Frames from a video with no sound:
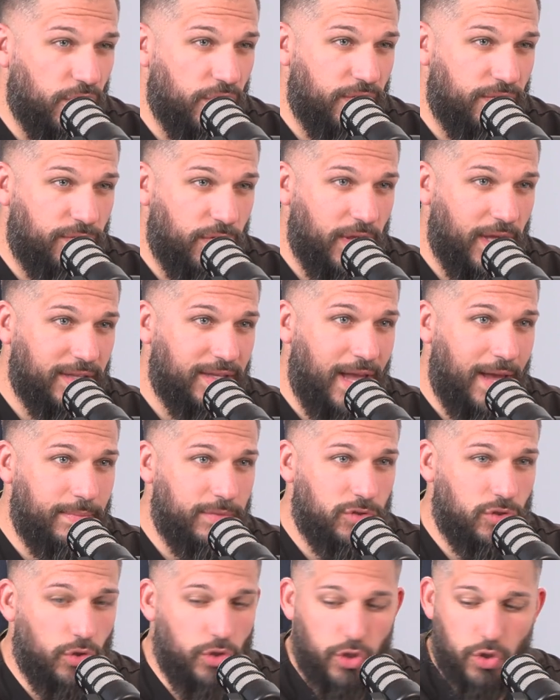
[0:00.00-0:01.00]
for that to
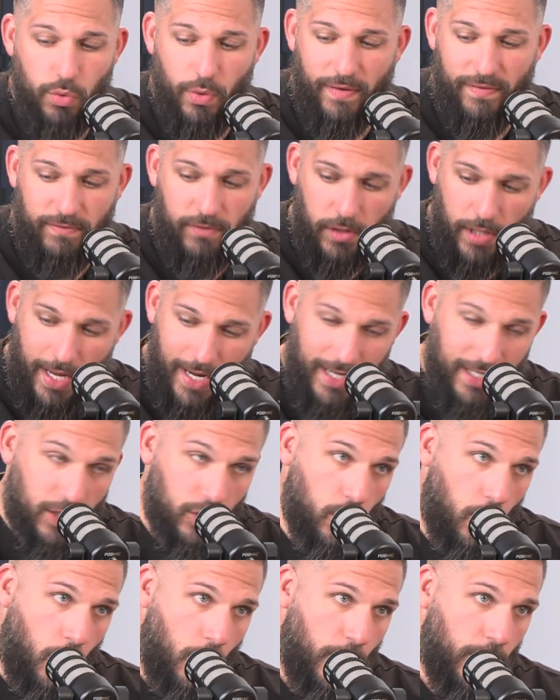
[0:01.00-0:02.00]
happen. So you have
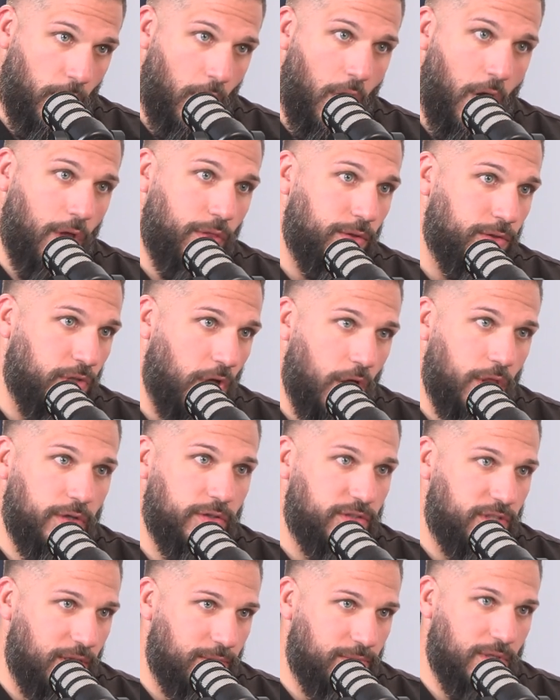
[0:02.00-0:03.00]
ignored all those
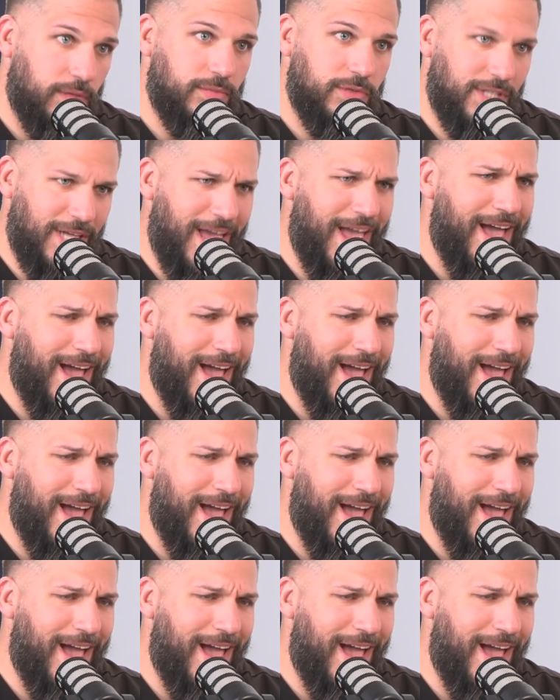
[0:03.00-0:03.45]
other symptoms.